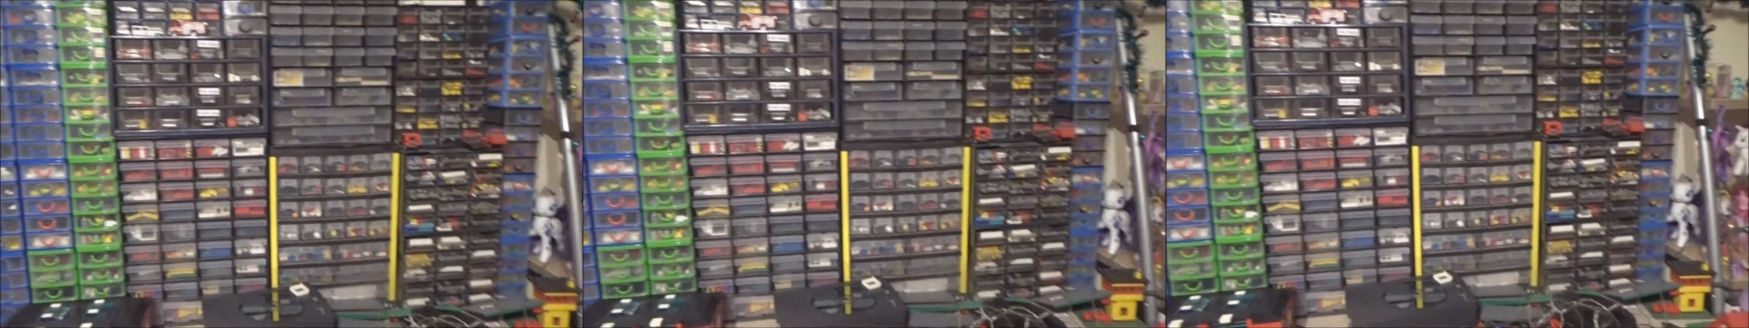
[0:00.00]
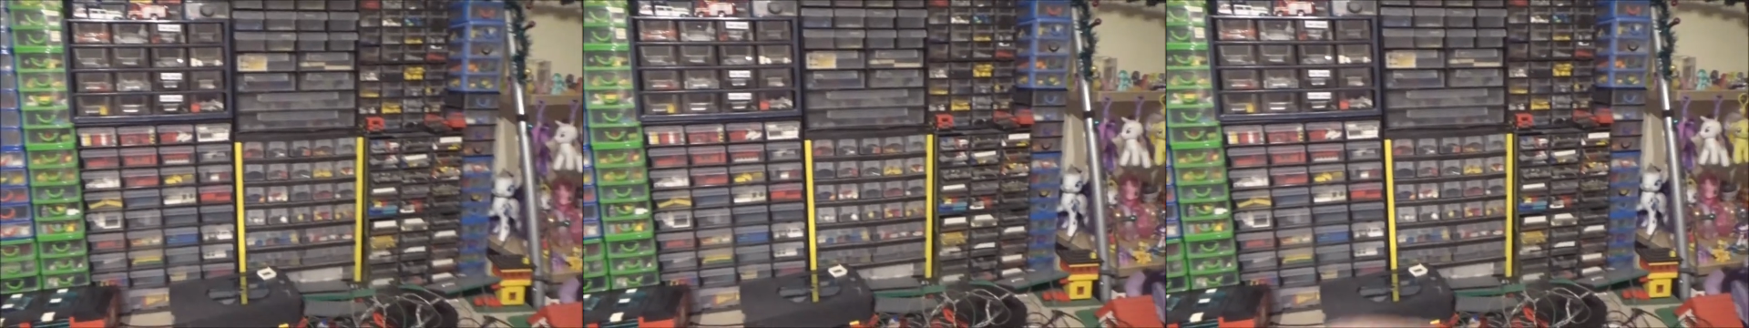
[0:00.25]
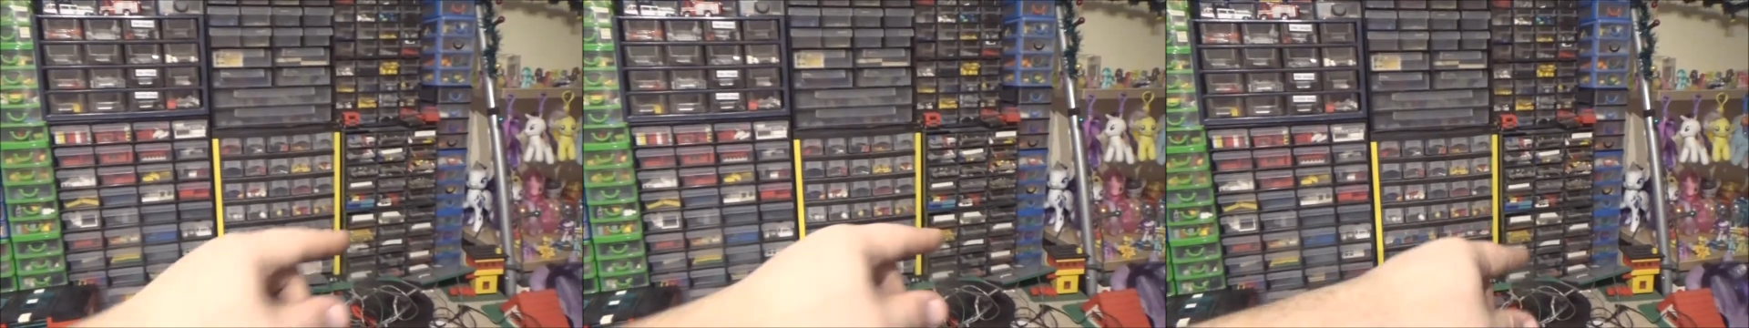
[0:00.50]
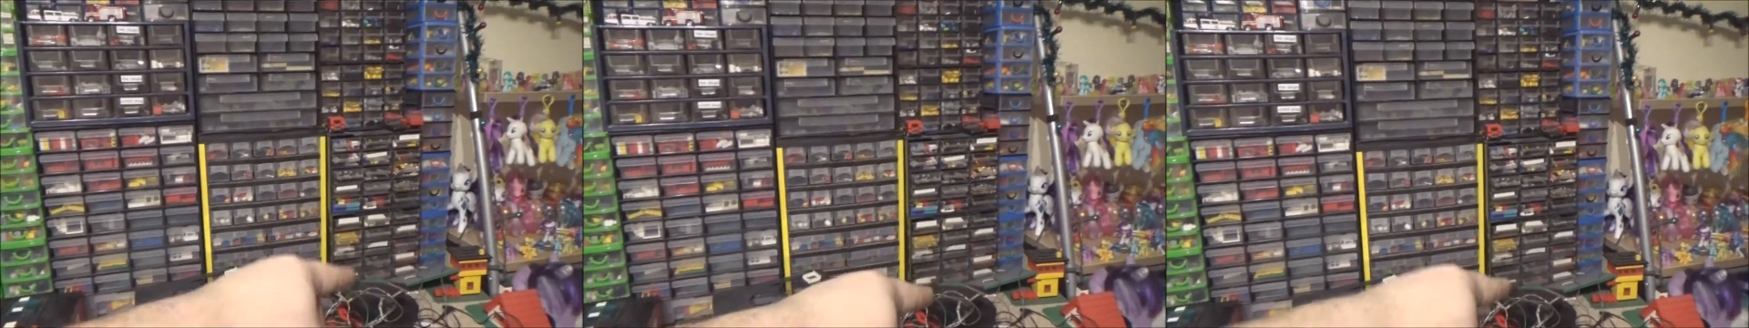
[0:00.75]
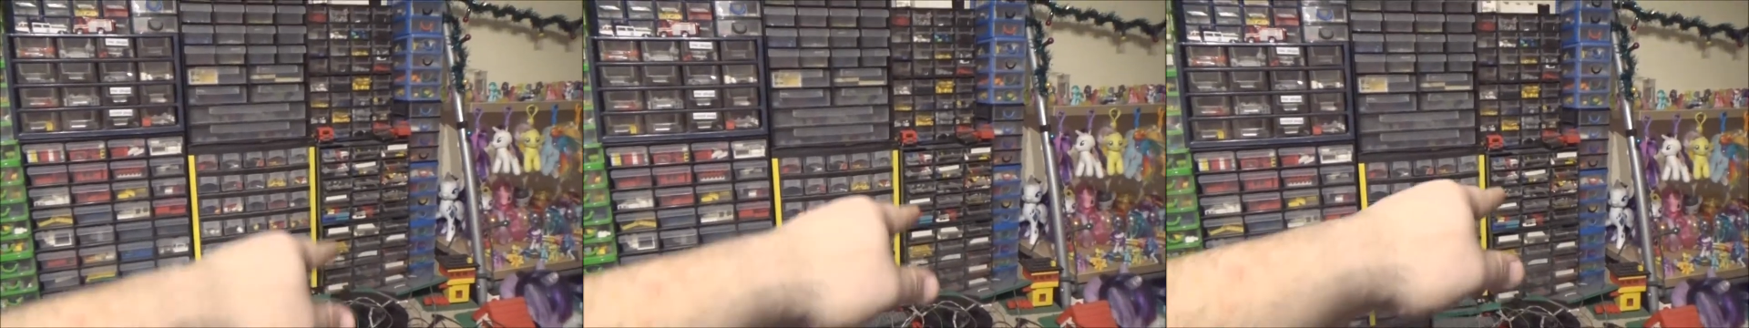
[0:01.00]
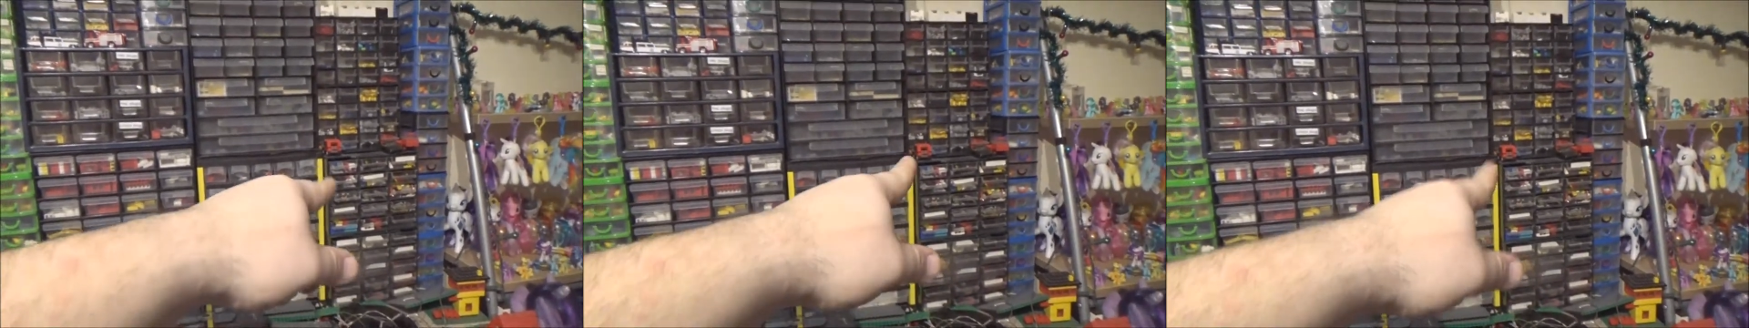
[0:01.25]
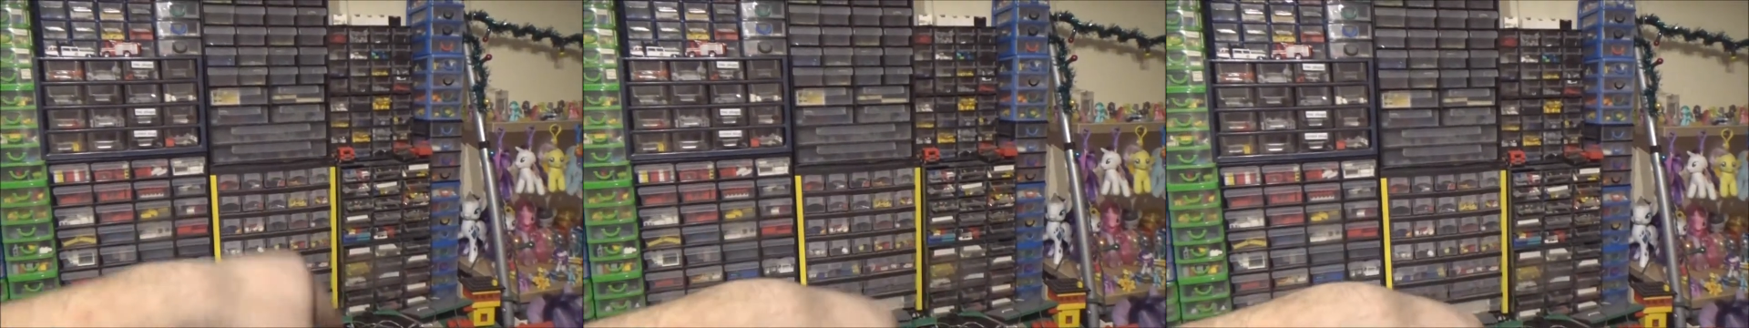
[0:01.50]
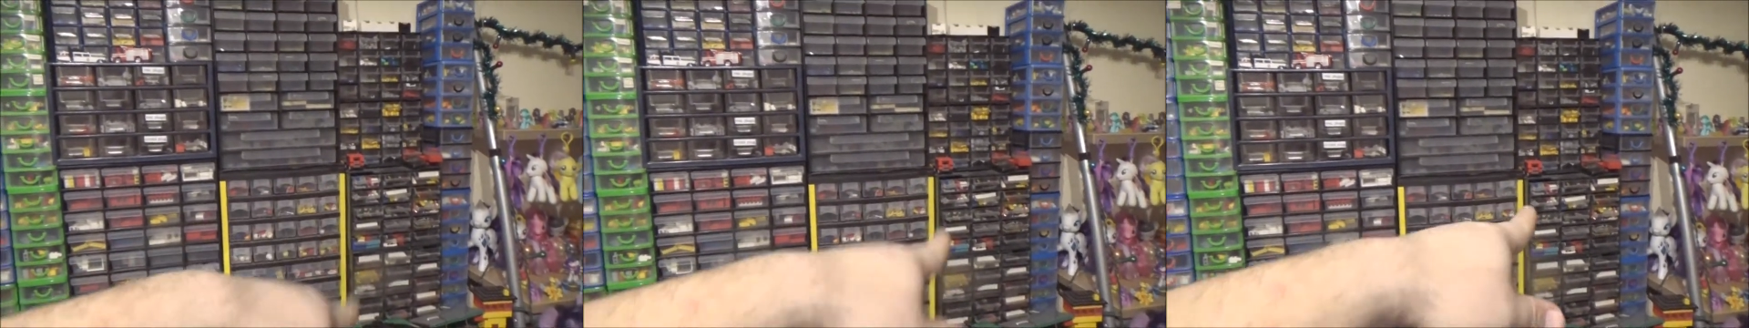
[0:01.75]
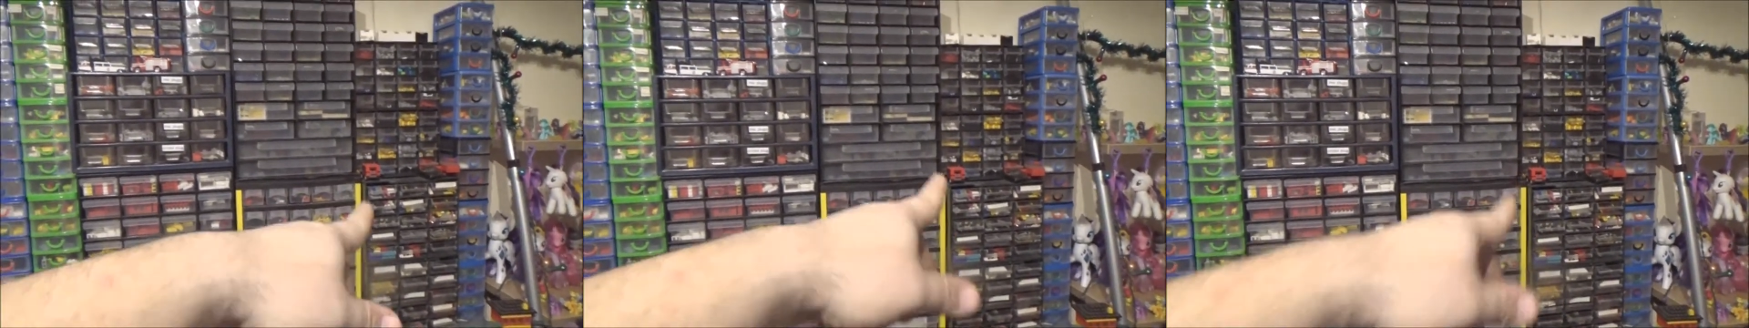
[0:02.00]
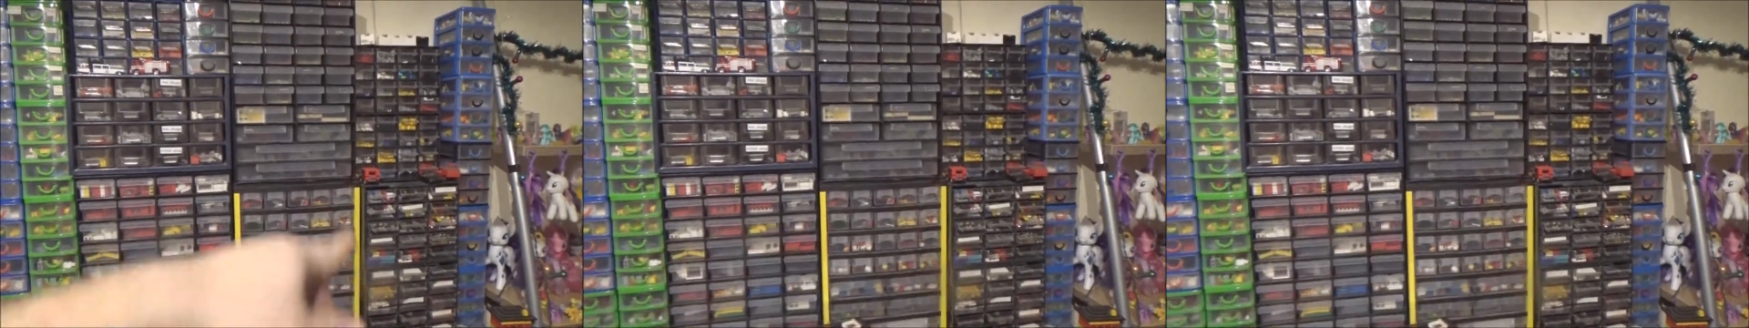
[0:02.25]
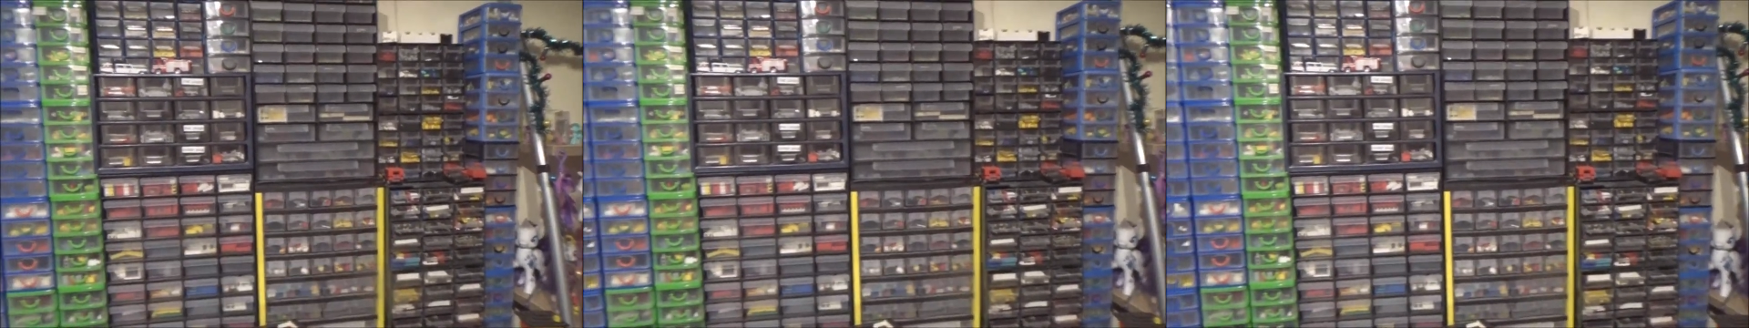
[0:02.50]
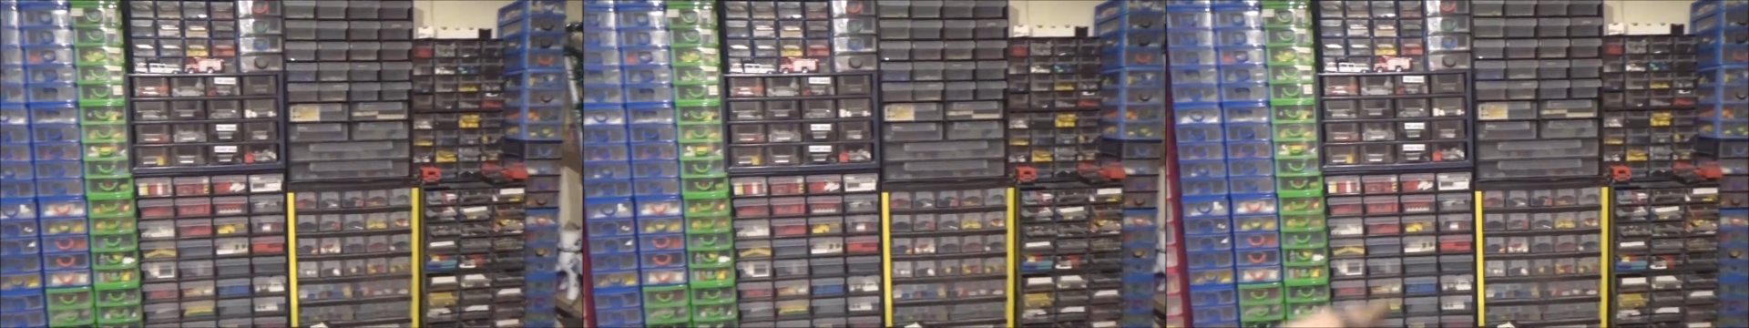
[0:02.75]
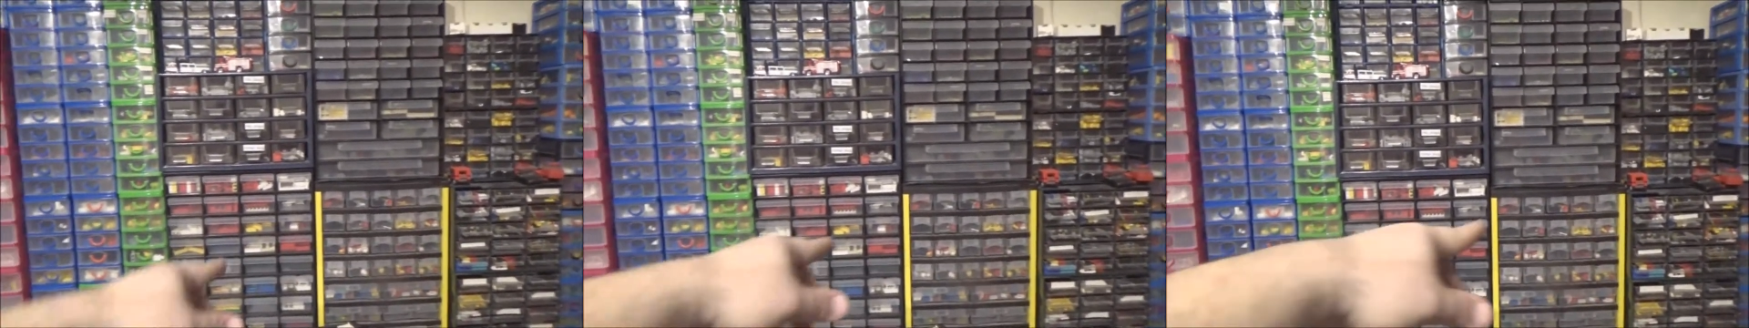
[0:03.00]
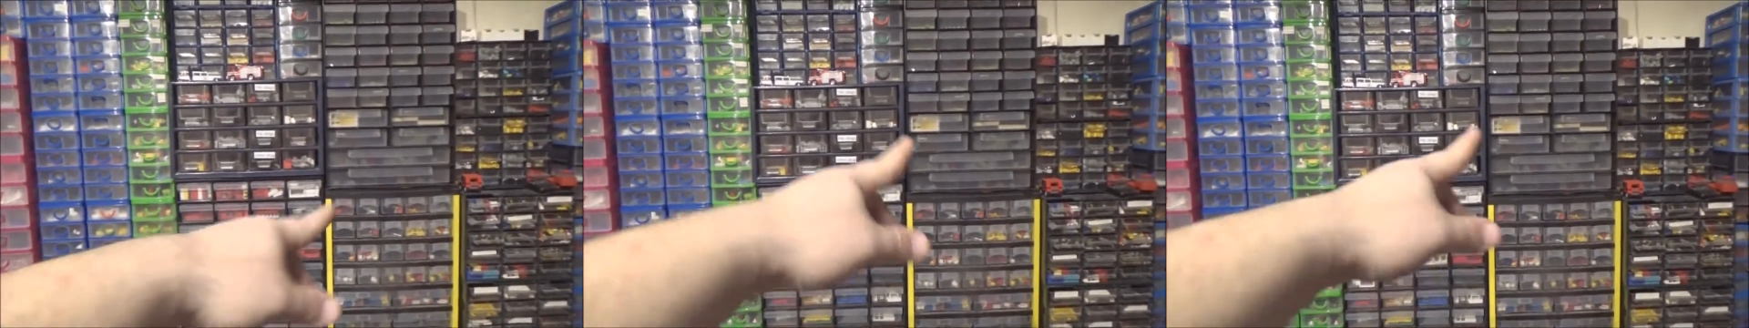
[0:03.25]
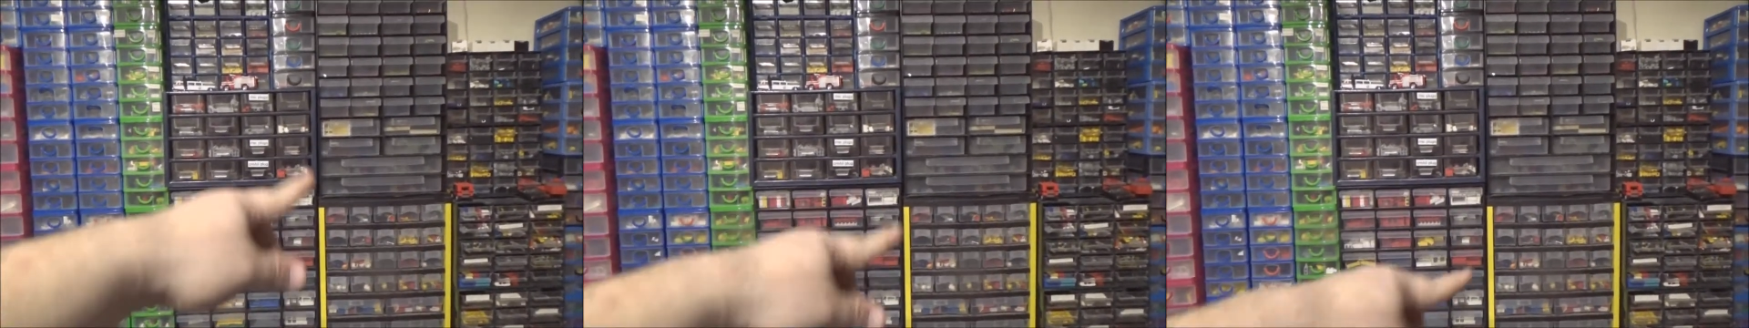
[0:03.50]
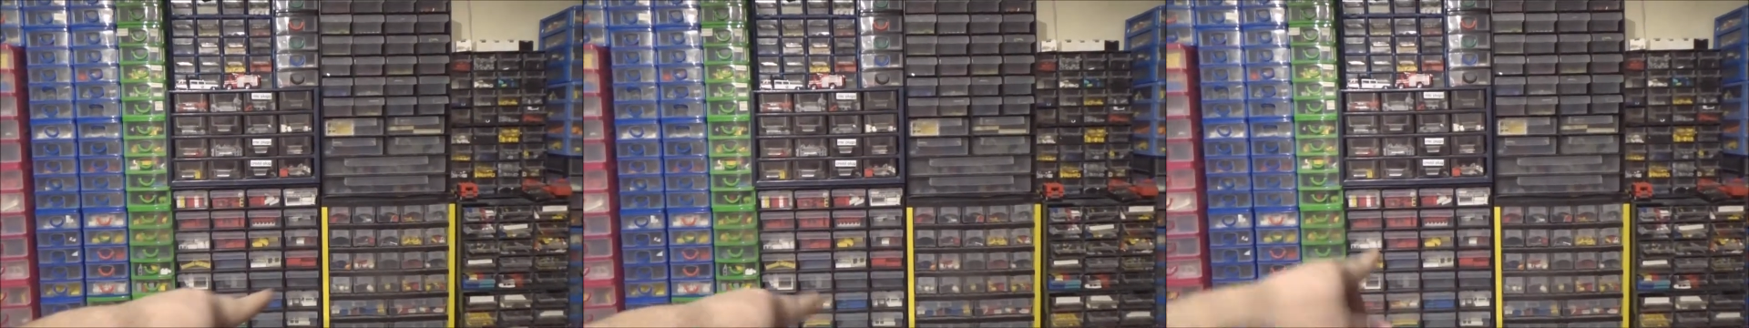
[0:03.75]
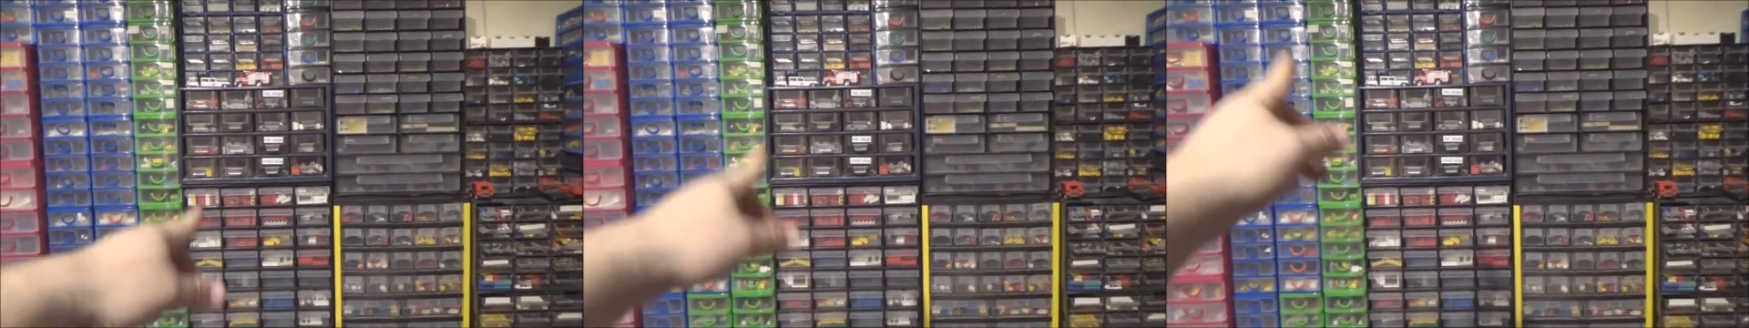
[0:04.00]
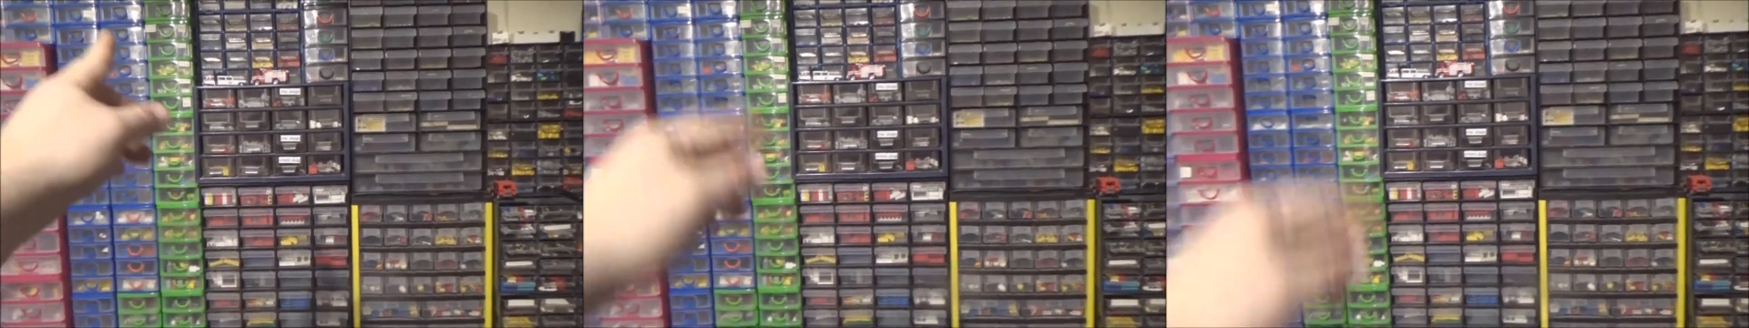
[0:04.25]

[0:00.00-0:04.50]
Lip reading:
No face is visible, so there are no lips to read.